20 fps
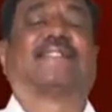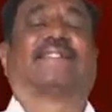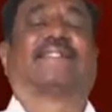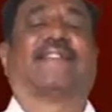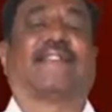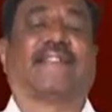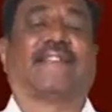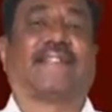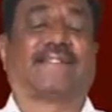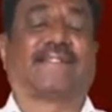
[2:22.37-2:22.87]

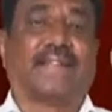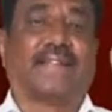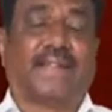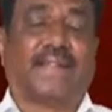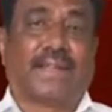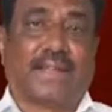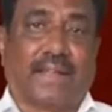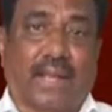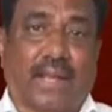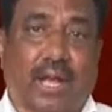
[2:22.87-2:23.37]
That is
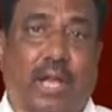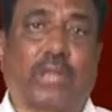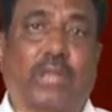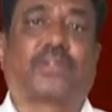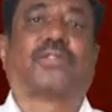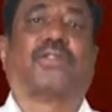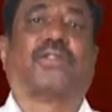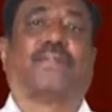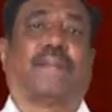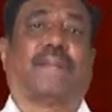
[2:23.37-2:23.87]

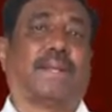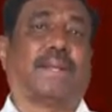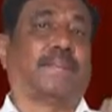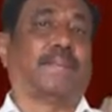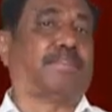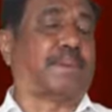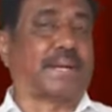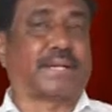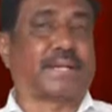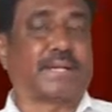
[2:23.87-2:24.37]
also very
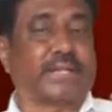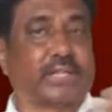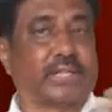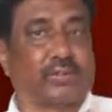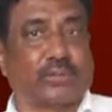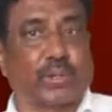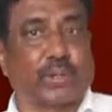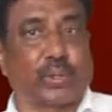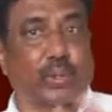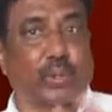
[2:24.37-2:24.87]
important. It is
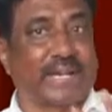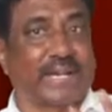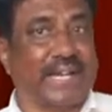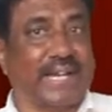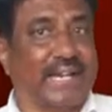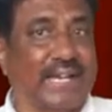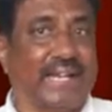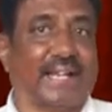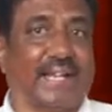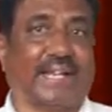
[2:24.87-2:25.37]
one good
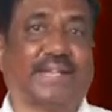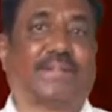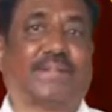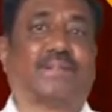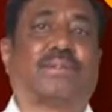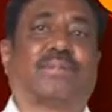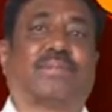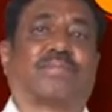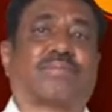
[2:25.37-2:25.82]
Kedila,